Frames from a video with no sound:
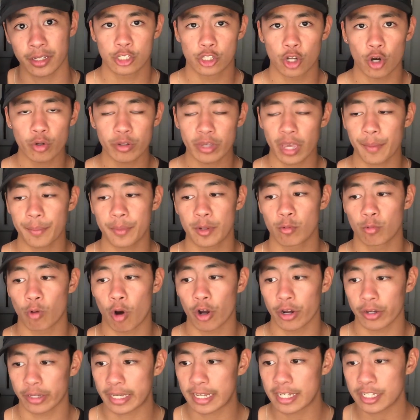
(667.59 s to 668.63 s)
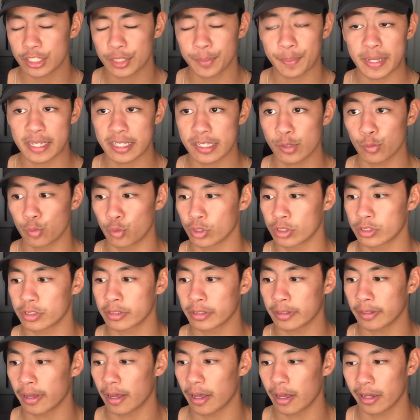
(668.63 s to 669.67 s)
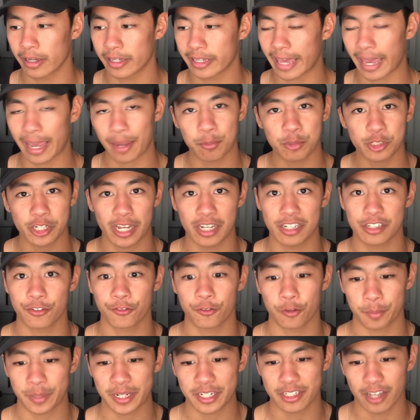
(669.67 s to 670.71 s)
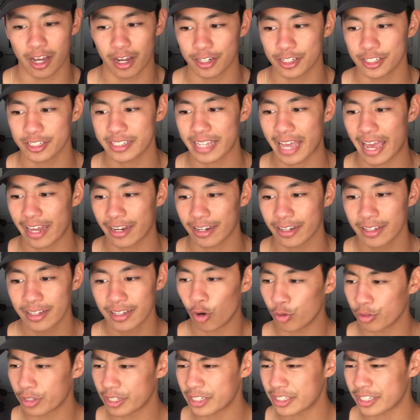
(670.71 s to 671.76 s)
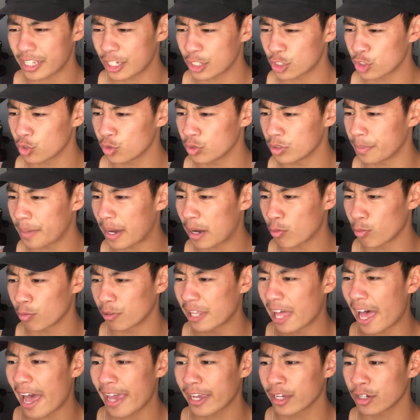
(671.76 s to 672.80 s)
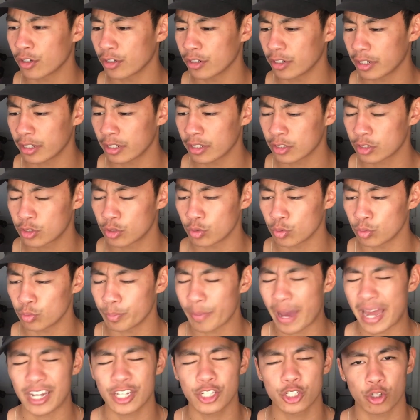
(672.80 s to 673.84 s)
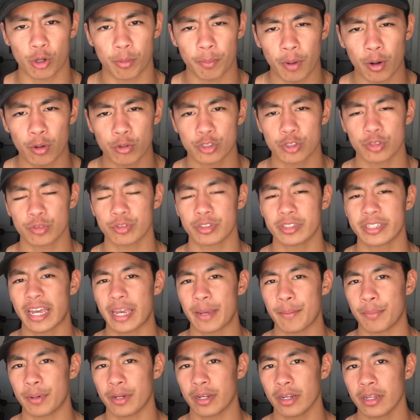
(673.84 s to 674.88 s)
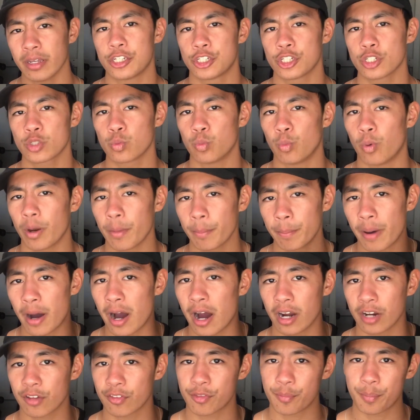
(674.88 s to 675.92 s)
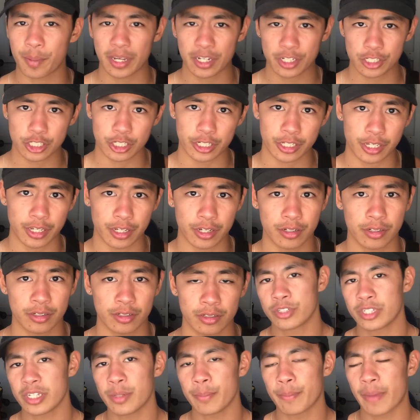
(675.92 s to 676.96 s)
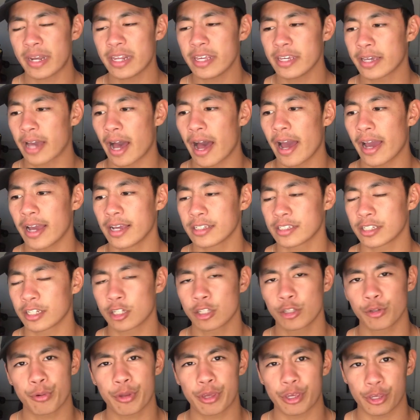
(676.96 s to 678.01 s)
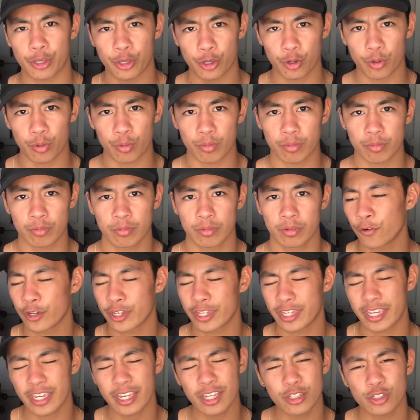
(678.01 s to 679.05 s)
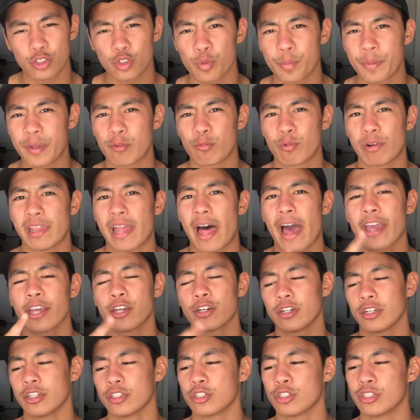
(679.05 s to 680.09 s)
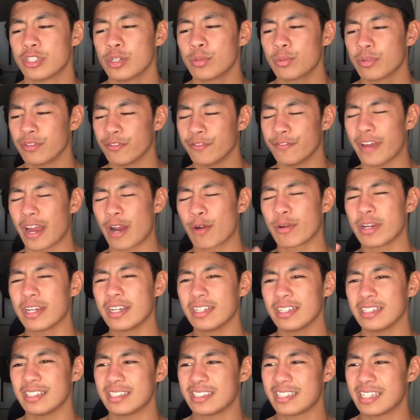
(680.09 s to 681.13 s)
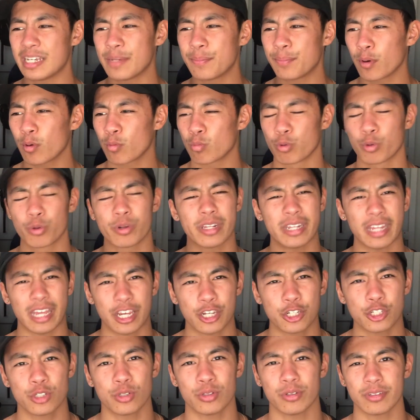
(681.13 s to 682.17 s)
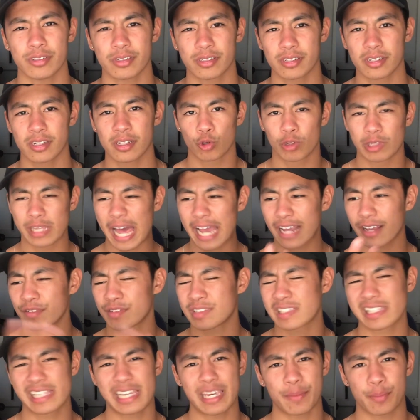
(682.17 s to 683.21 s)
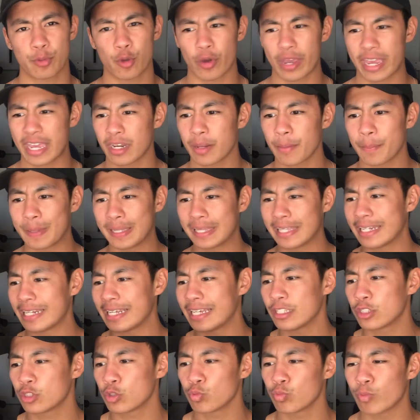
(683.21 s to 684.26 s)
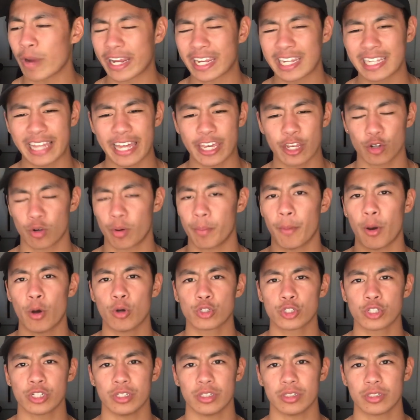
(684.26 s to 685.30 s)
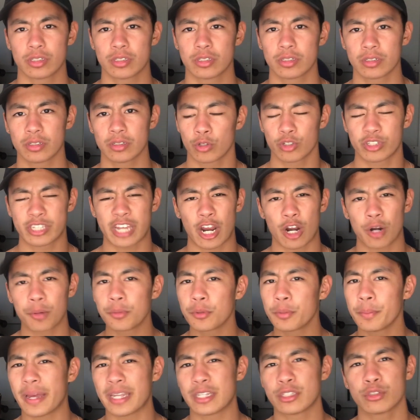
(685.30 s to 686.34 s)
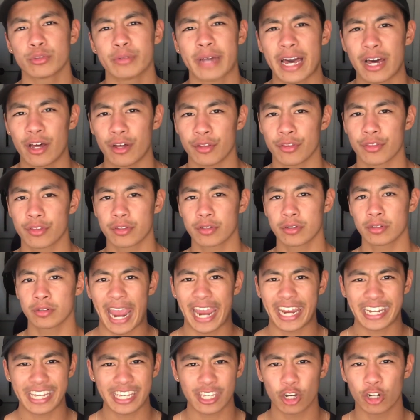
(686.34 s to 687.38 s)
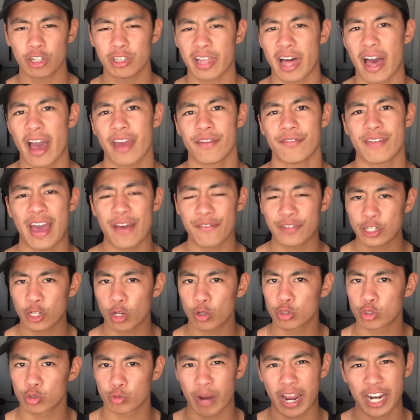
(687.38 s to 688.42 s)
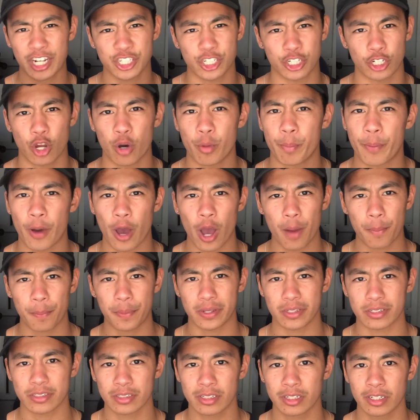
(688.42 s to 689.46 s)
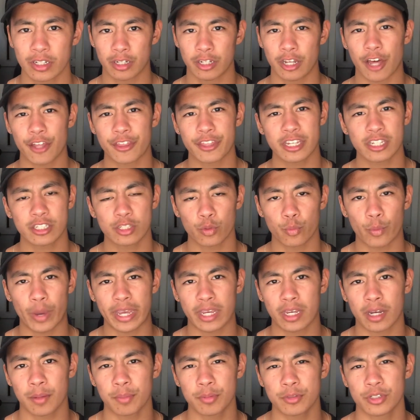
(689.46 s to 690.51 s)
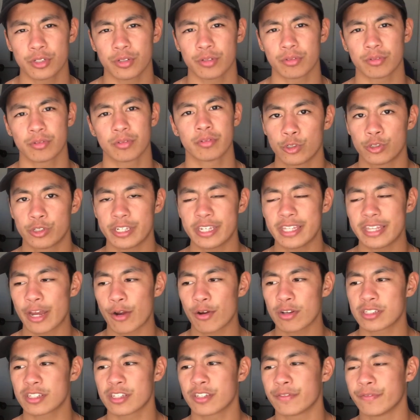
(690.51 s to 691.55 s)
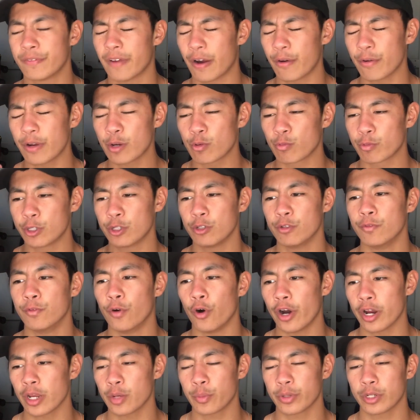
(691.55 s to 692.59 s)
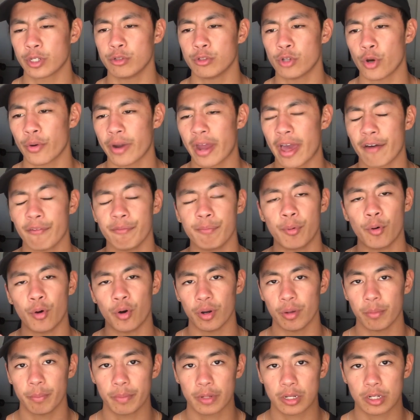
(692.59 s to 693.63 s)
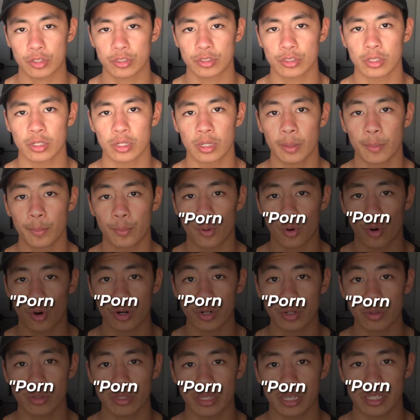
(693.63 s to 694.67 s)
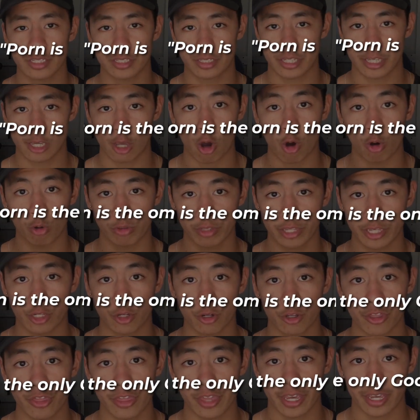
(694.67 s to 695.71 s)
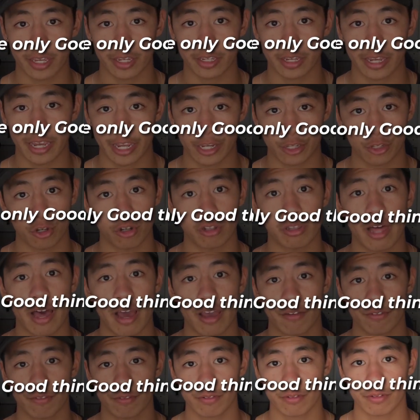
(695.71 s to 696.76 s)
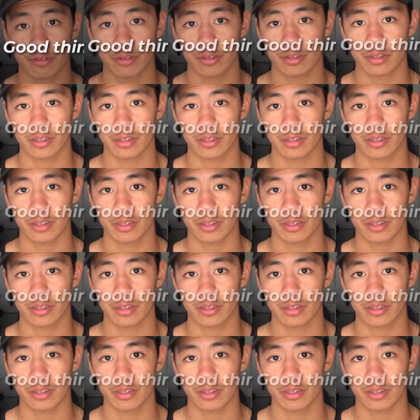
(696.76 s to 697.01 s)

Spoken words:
And don't get me wrong, easy peasy was a game changer for me to understand all these issues about relying on it to manage your emotional state, but it's just one part of the picture here. You see, many guys, including you, for years you've been relying on it to deal with very deeper rooted issues. Your lack of sleep, your inability to regulate your emotions, your terrible mental health, hating your life, having no direction, no purpose, nothing to wake up to. You see, there is this very real void when you don't have porn, because porn is the only good thing in your life.